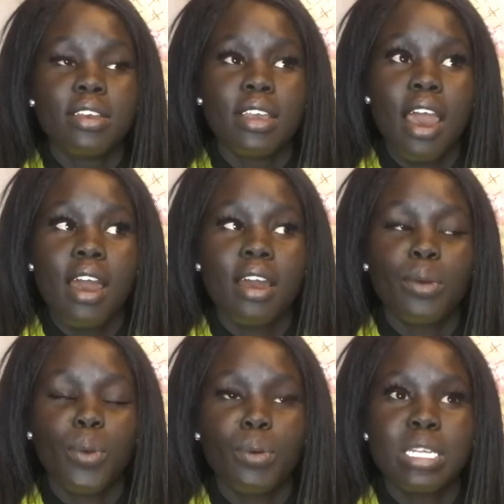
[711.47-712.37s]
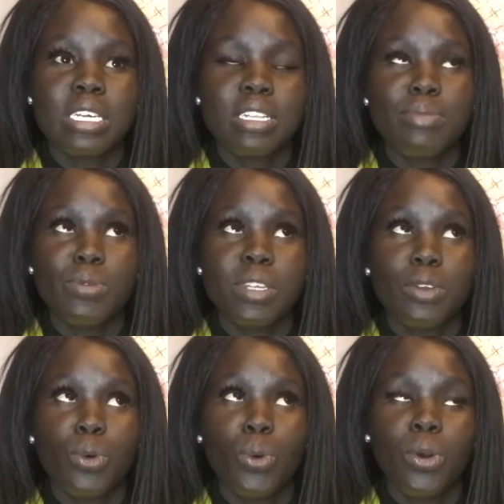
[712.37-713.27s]
yeah, what was said to me
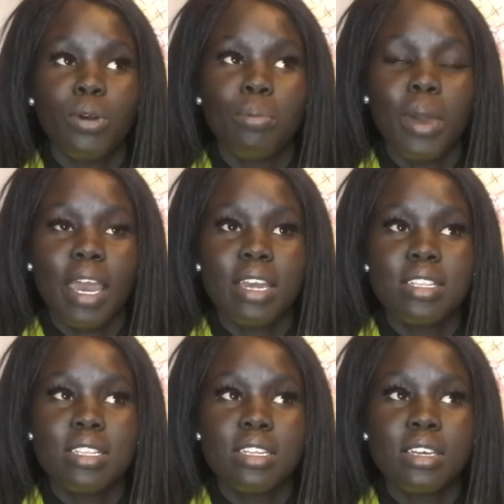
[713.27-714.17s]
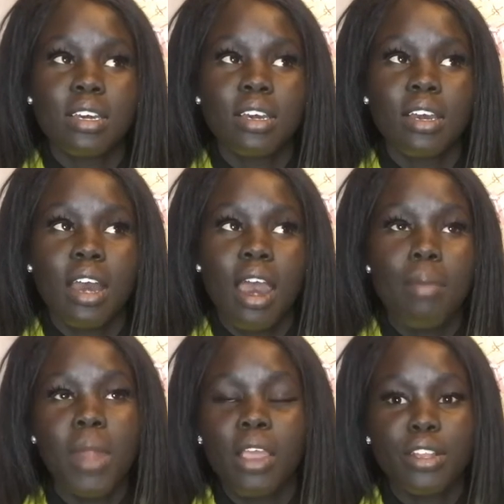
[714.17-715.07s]
wasn't cool, but
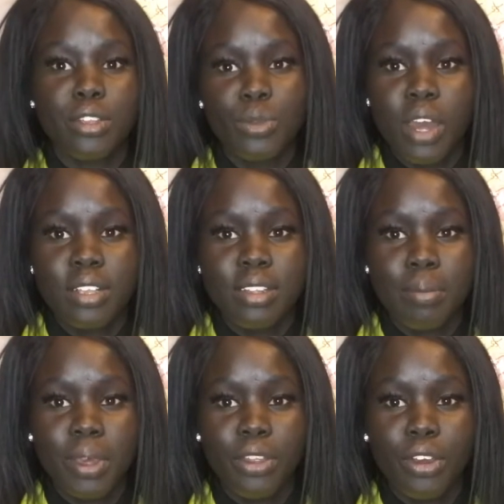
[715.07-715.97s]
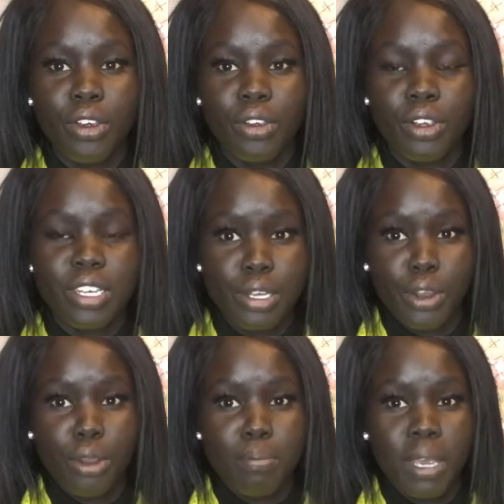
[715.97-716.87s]
I'm not going to do that to them either because it
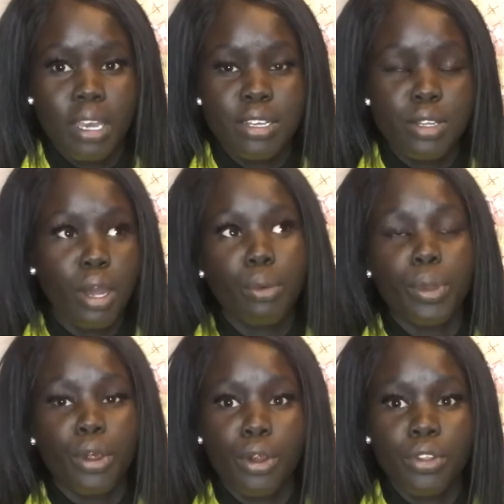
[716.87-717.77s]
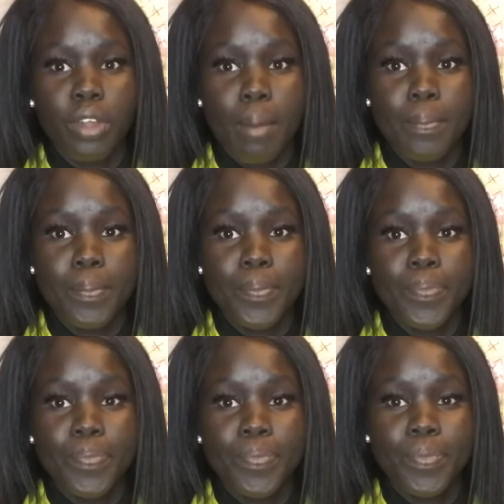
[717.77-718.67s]
hurt me, so I don't want to hurt them,
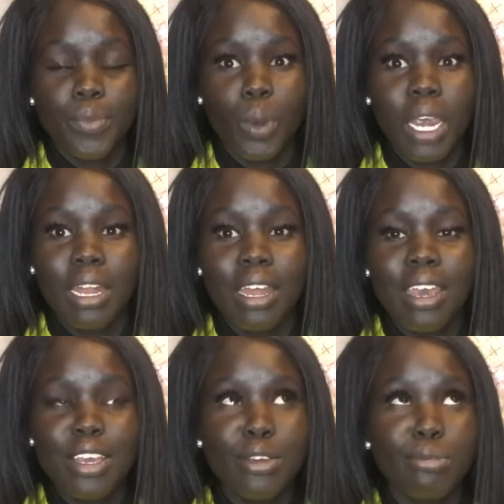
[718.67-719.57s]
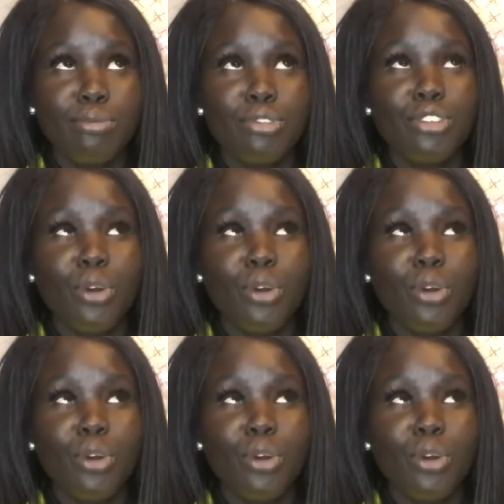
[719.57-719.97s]
right? You